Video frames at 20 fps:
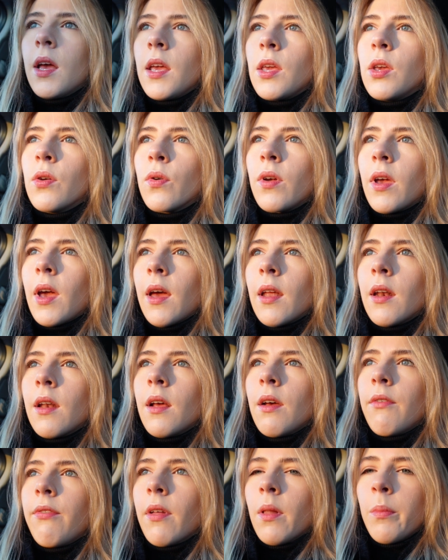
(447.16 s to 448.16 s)
you can
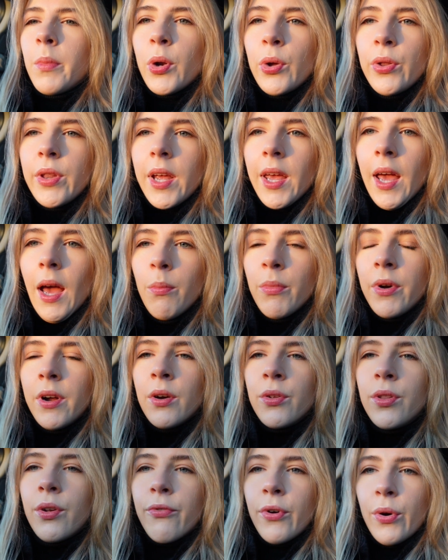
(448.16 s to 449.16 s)
film it on the camera,
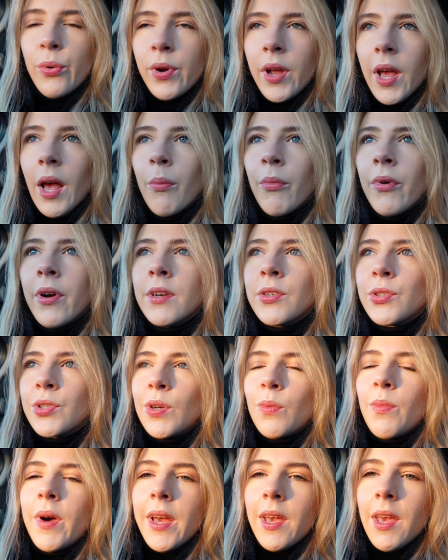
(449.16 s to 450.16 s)
on the phone camera.
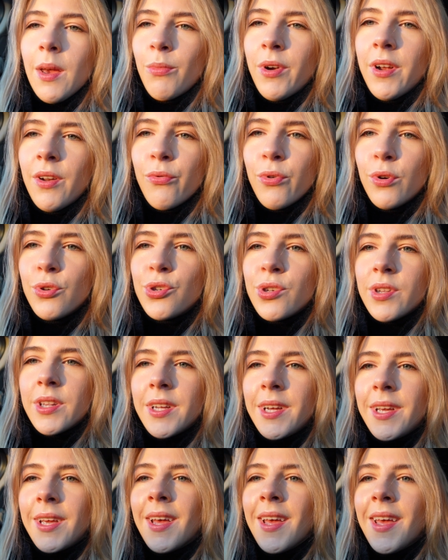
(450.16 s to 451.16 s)
So my camera,
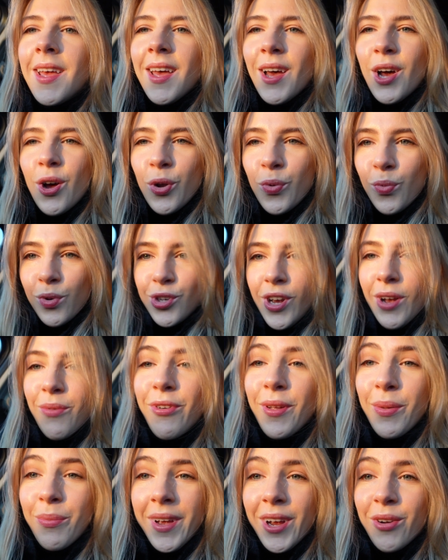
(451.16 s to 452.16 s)
unfortunately, on which I'm
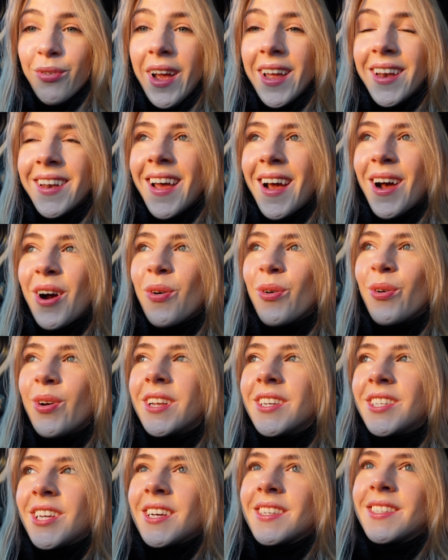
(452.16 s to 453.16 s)
filming right now,
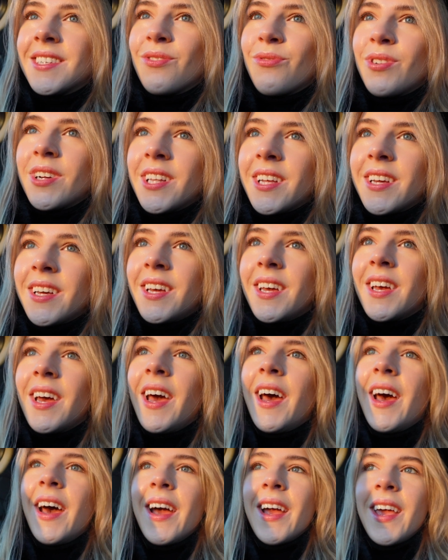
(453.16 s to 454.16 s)
doesn't really
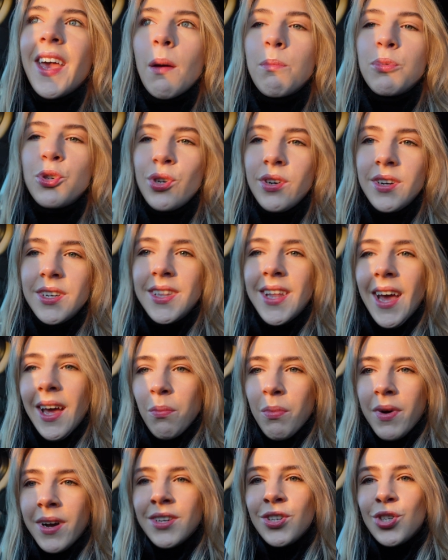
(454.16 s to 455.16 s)
capture it
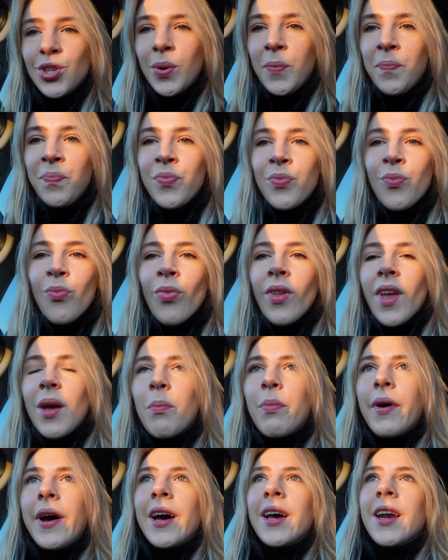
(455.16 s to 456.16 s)
that much.
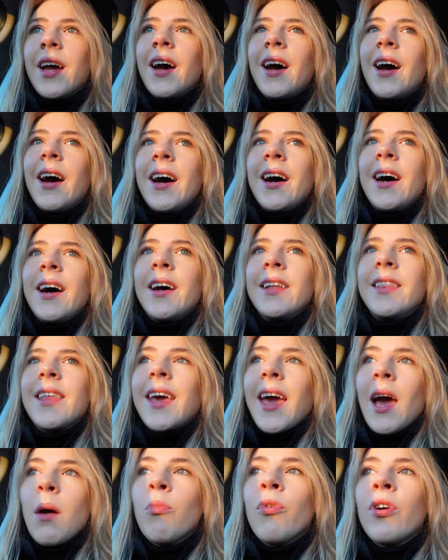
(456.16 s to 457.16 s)
But the
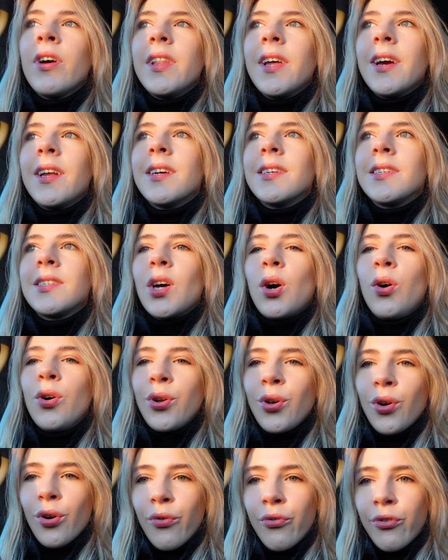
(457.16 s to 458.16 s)
camera that is on
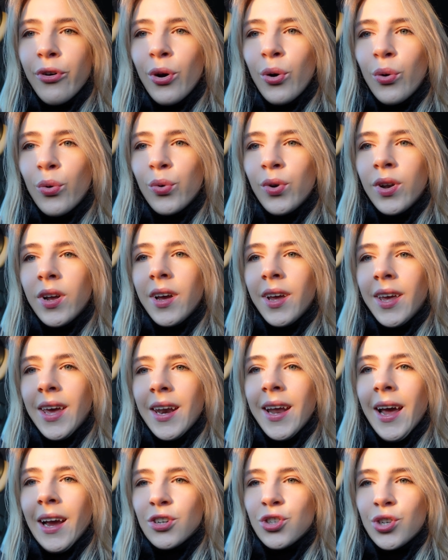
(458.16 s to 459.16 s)
your phone
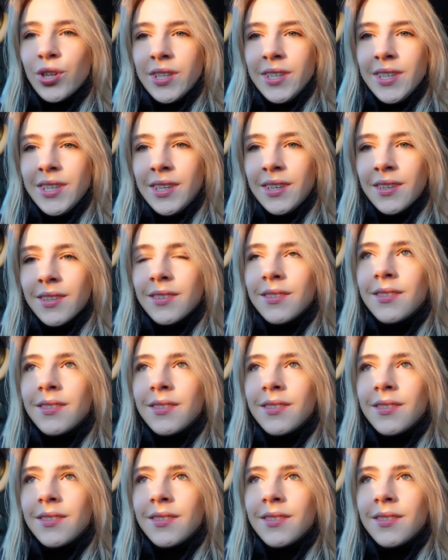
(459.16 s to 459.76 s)
can actually